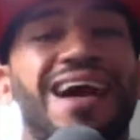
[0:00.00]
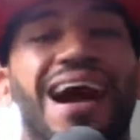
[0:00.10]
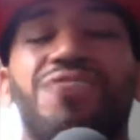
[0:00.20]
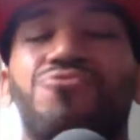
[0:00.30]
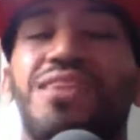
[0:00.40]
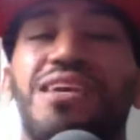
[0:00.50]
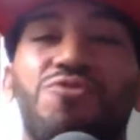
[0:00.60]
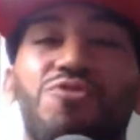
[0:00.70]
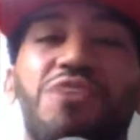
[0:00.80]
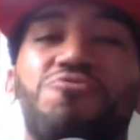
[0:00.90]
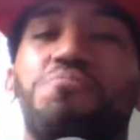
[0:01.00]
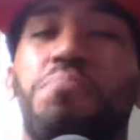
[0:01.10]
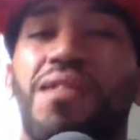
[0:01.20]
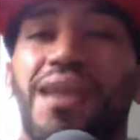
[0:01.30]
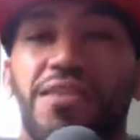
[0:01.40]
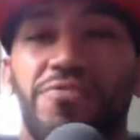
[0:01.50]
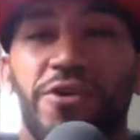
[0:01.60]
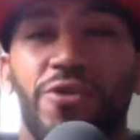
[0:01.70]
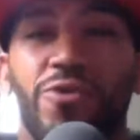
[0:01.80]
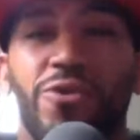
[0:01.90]
I don't think it was planned
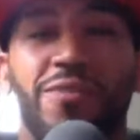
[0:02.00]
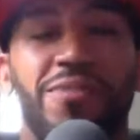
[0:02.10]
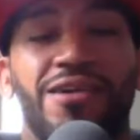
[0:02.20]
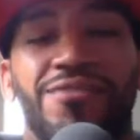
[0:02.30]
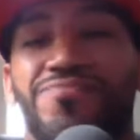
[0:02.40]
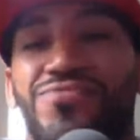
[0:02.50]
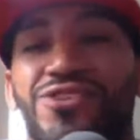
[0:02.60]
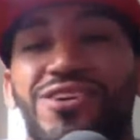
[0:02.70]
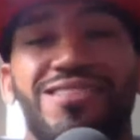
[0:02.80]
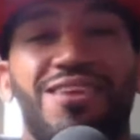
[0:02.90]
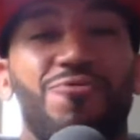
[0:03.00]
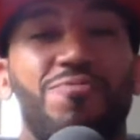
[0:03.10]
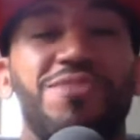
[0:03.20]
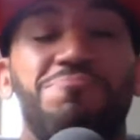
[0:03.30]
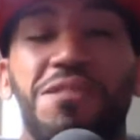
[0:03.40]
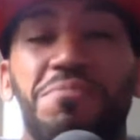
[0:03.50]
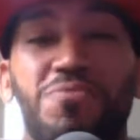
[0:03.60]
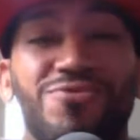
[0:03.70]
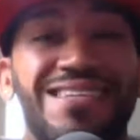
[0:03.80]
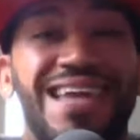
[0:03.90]
very well. I mean, look at they were misspelling
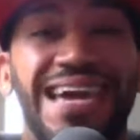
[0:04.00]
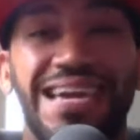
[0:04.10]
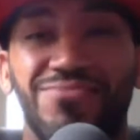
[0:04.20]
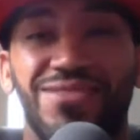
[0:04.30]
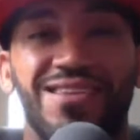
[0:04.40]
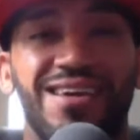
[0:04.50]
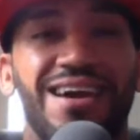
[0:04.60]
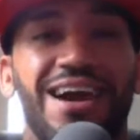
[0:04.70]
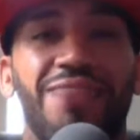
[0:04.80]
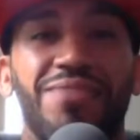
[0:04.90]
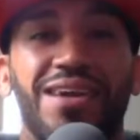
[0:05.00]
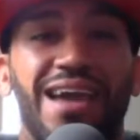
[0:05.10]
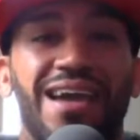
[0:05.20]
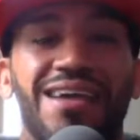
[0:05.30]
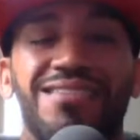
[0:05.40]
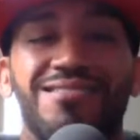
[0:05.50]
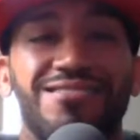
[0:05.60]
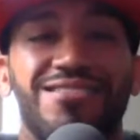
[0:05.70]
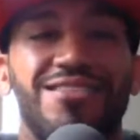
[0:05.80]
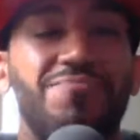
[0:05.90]
people's names. I mean,
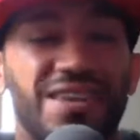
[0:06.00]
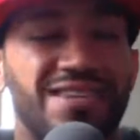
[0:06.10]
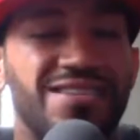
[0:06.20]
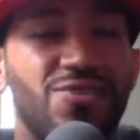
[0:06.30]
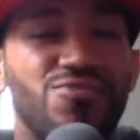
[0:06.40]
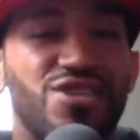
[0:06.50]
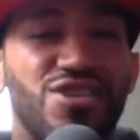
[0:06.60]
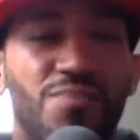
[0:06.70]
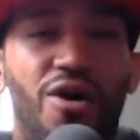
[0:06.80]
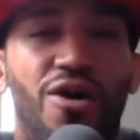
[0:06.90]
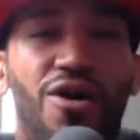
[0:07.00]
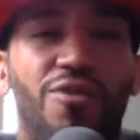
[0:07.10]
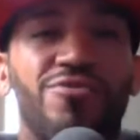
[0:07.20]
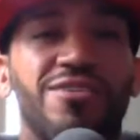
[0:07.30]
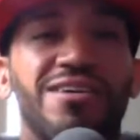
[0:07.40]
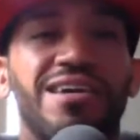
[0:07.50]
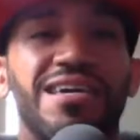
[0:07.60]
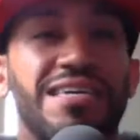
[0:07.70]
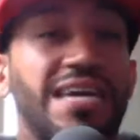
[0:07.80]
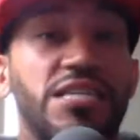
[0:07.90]
something so small
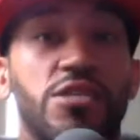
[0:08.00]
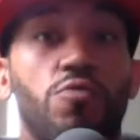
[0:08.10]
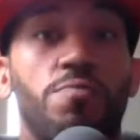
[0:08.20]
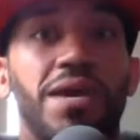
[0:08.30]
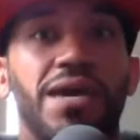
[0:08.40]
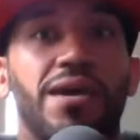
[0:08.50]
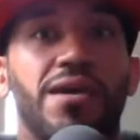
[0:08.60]
yet so big.